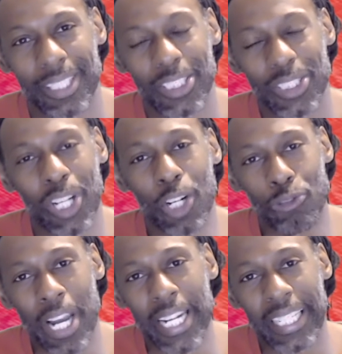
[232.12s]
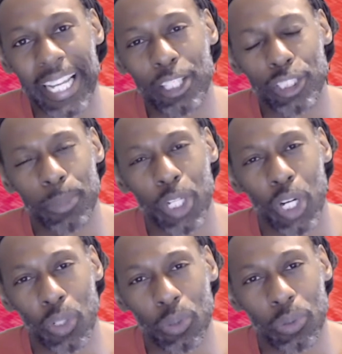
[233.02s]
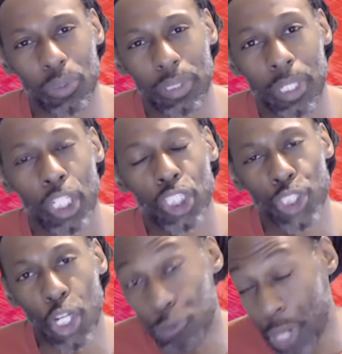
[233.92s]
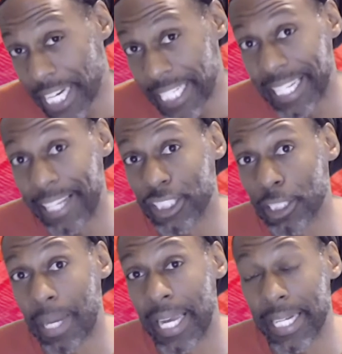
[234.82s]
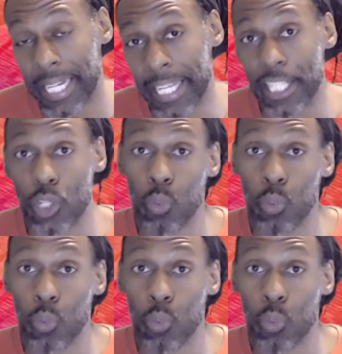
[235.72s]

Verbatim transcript: start writing down some goals, start writing down some ideas.